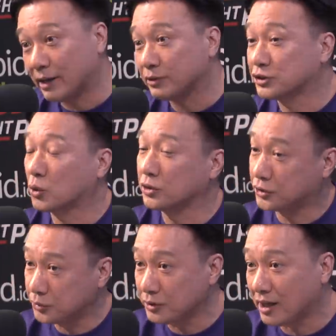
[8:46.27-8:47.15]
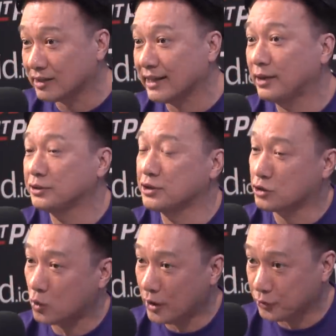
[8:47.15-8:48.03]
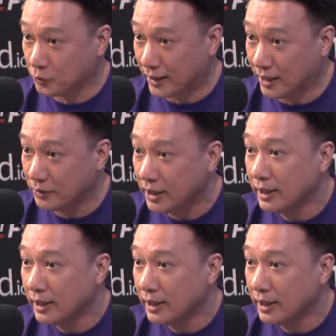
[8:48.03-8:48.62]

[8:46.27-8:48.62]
and he scored two knockdowns in the 12th round.